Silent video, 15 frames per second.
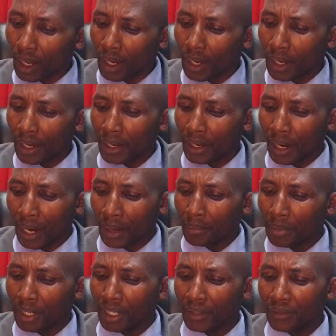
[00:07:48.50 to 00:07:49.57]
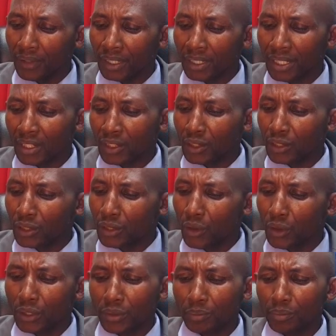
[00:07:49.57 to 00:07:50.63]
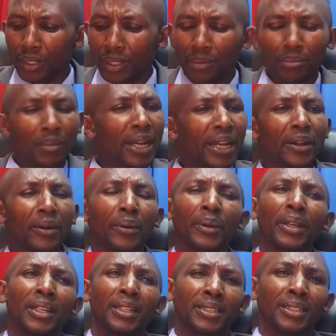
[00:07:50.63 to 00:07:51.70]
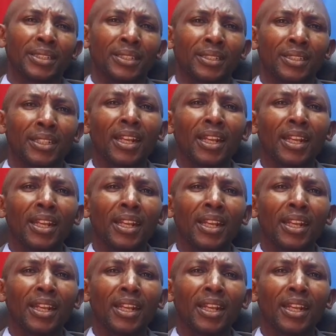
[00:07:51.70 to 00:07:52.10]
I believe, is that don't be money oriented.